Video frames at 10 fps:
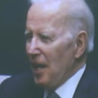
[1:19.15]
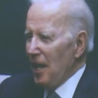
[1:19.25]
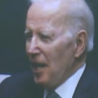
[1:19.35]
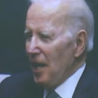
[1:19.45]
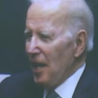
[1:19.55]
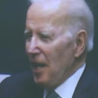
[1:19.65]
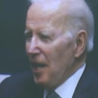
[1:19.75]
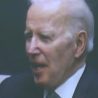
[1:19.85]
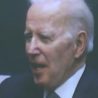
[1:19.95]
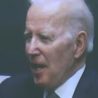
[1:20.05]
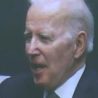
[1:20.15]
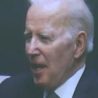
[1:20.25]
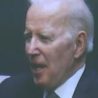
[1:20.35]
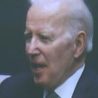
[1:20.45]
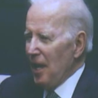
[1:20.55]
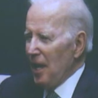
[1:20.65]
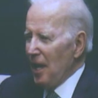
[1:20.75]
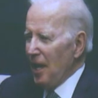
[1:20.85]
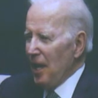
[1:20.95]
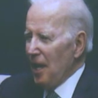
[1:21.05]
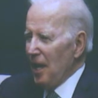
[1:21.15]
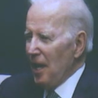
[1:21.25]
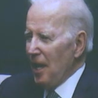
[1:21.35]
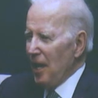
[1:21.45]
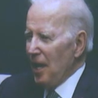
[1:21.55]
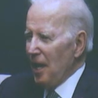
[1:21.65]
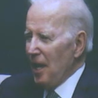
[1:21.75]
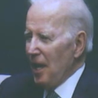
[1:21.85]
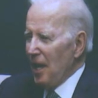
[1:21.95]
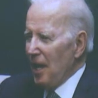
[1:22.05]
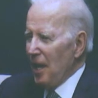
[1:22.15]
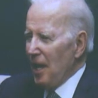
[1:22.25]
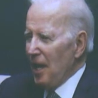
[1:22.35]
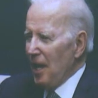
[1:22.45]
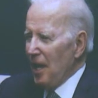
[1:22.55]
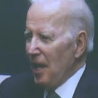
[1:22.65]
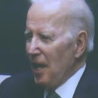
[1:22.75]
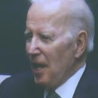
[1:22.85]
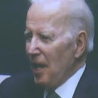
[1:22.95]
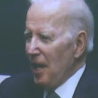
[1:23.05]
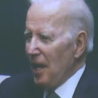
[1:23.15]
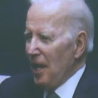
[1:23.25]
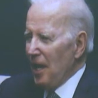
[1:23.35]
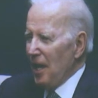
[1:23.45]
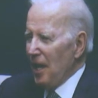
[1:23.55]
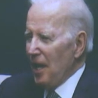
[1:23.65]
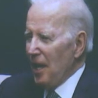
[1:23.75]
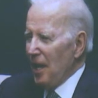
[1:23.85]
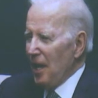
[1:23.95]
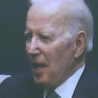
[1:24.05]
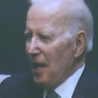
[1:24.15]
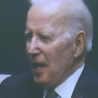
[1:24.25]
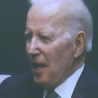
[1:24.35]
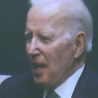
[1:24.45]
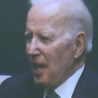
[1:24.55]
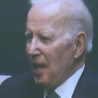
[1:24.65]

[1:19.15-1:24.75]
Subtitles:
(silent)